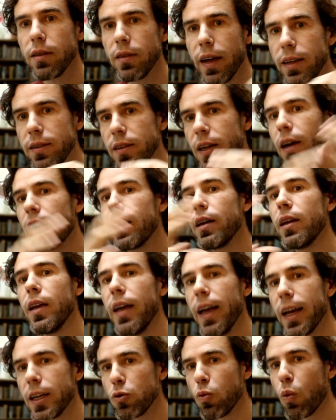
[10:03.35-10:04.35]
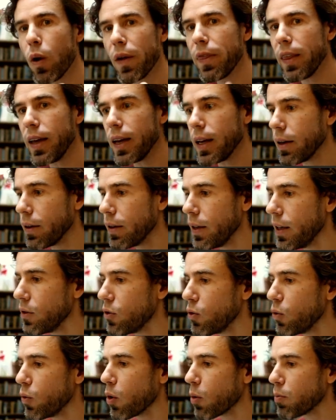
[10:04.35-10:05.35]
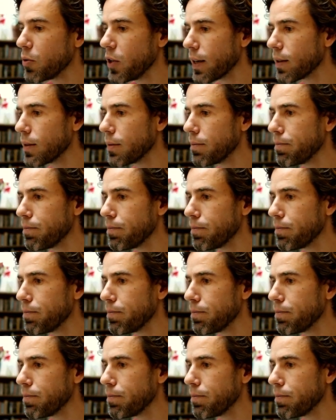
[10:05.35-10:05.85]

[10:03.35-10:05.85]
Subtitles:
data as one thing into an object.